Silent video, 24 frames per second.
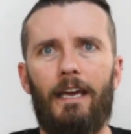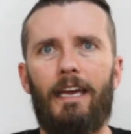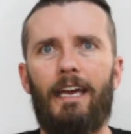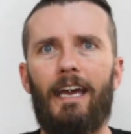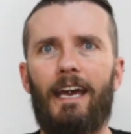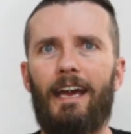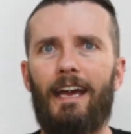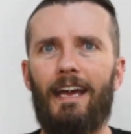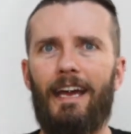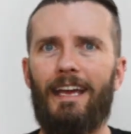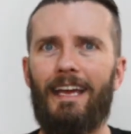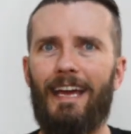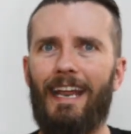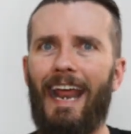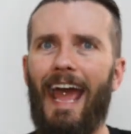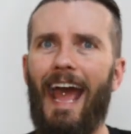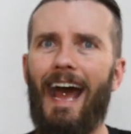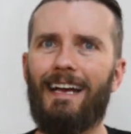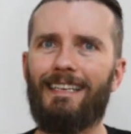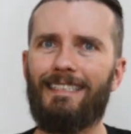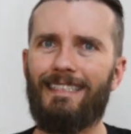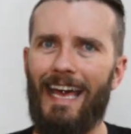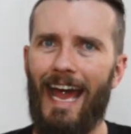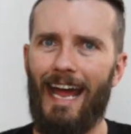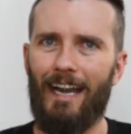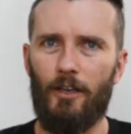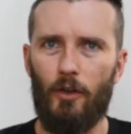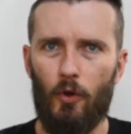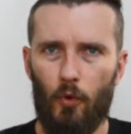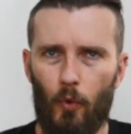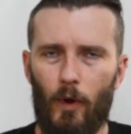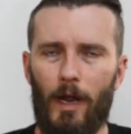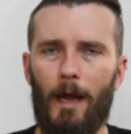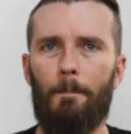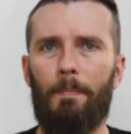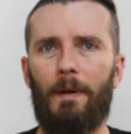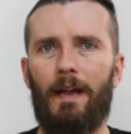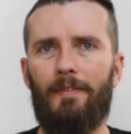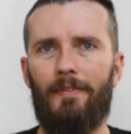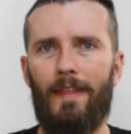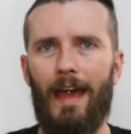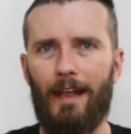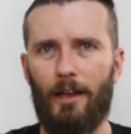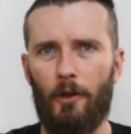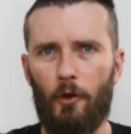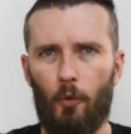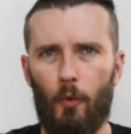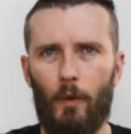it has that grip and
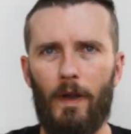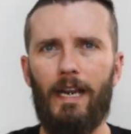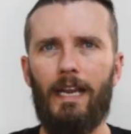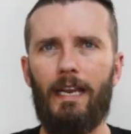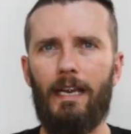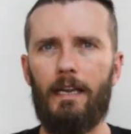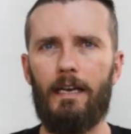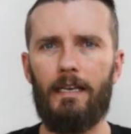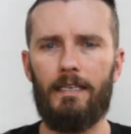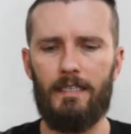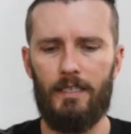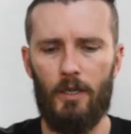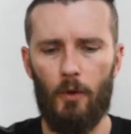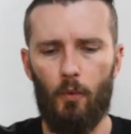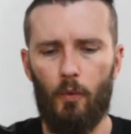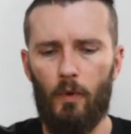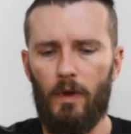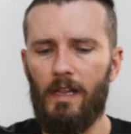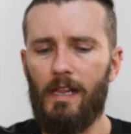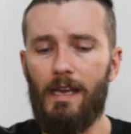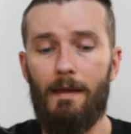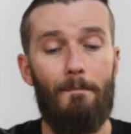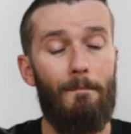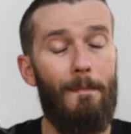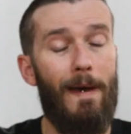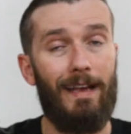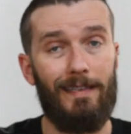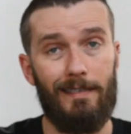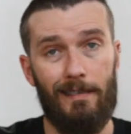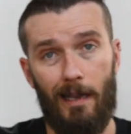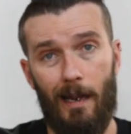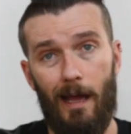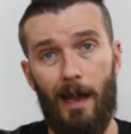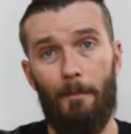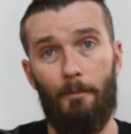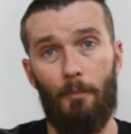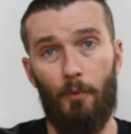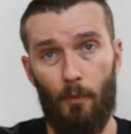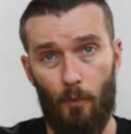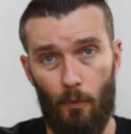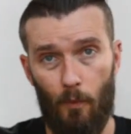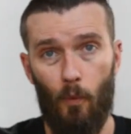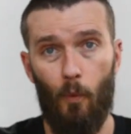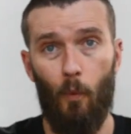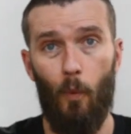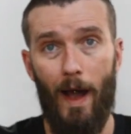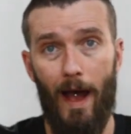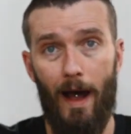that grittiness to really mess it
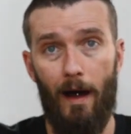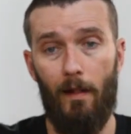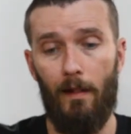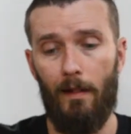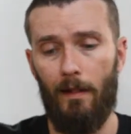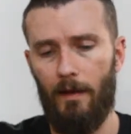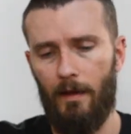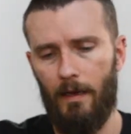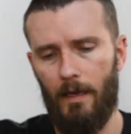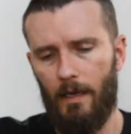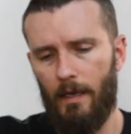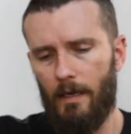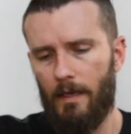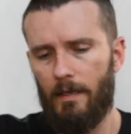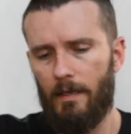up well.